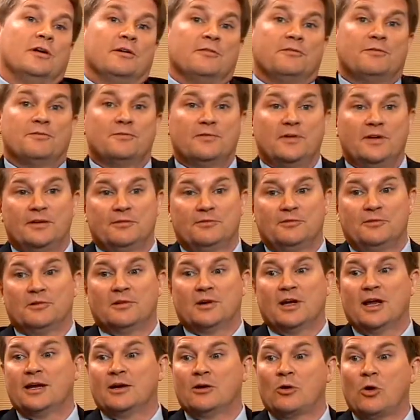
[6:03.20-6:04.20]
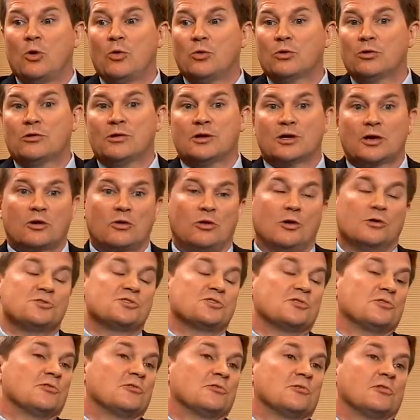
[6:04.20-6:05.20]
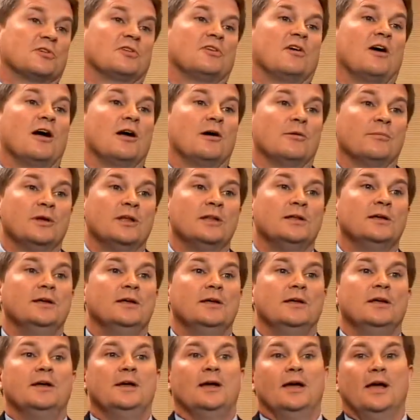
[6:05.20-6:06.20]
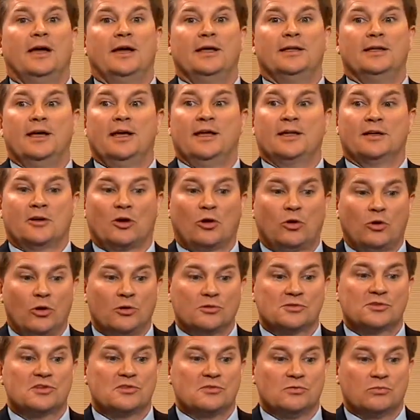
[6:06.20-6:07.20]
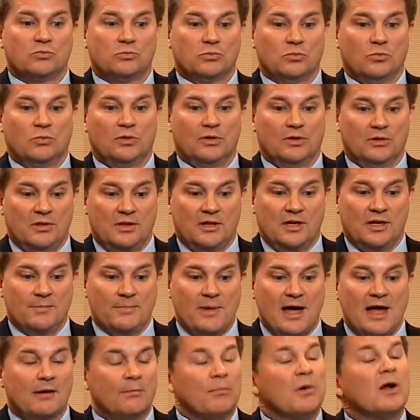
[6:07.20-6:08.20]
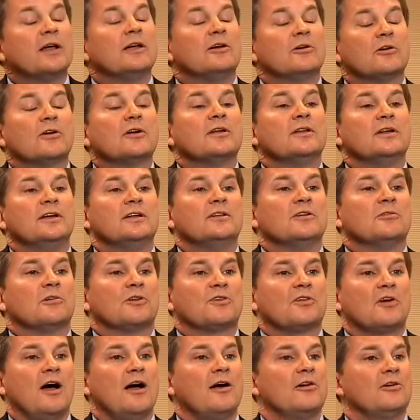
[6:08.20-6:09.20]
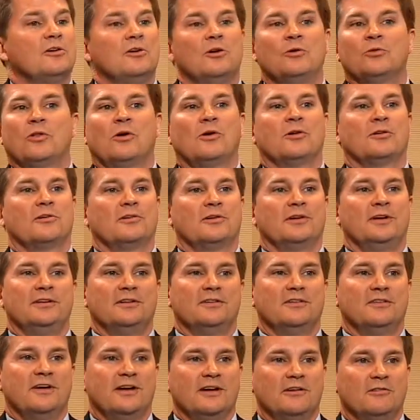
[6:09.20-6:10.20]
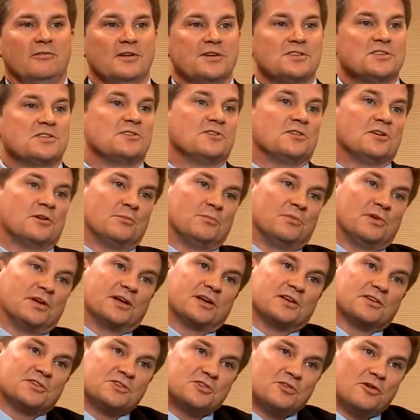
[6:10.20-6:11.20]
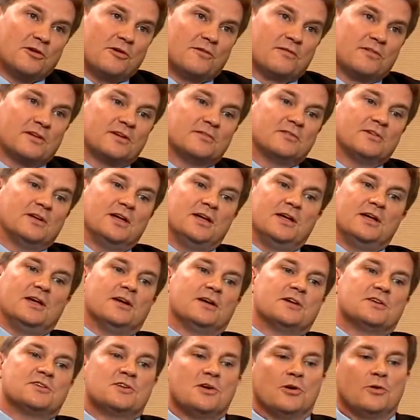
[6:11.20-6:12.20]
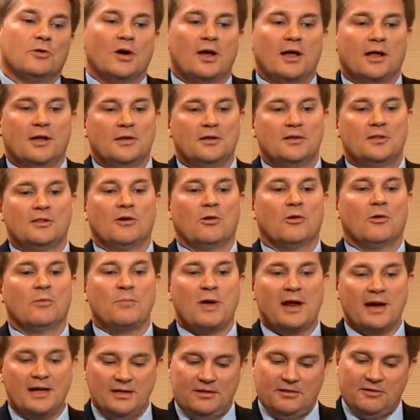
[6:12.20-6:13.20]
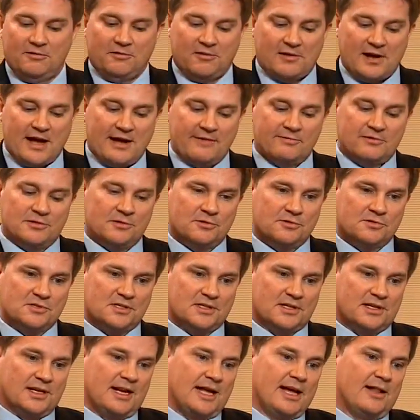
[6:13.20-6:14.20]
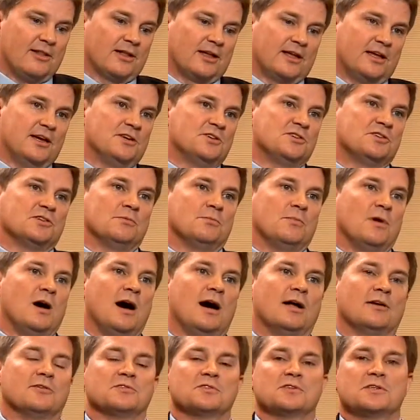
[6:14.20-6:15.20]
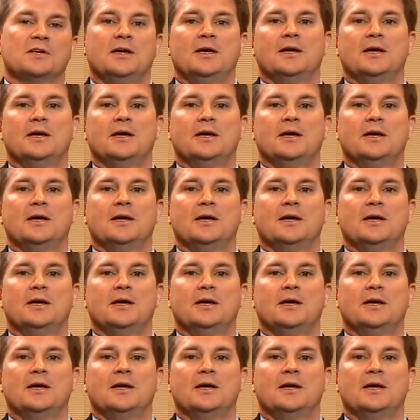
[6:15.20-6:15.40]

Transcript: if, if you're getting older and closer to retirement and, and close to the amount of money you're going to need to retire, you no longer need to take risks so you can be conservative. So uh, there are many different avenues to get allocation models.